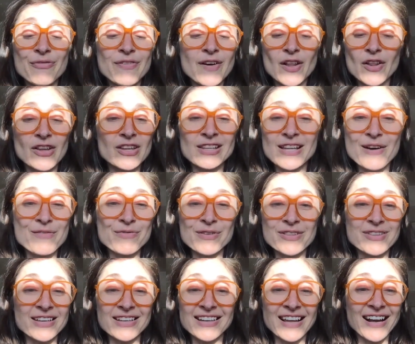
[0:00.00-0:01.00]
fell in love
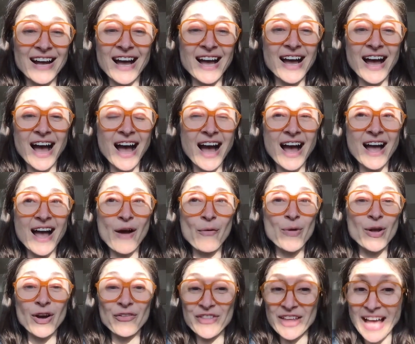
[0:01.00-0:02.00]
with it. Like
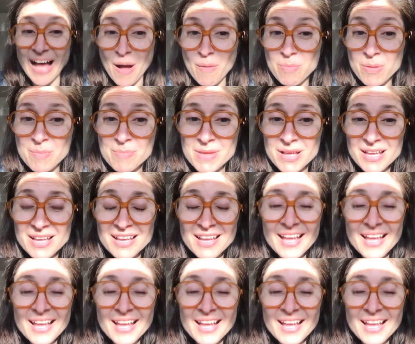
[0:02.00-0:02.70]
we got the album,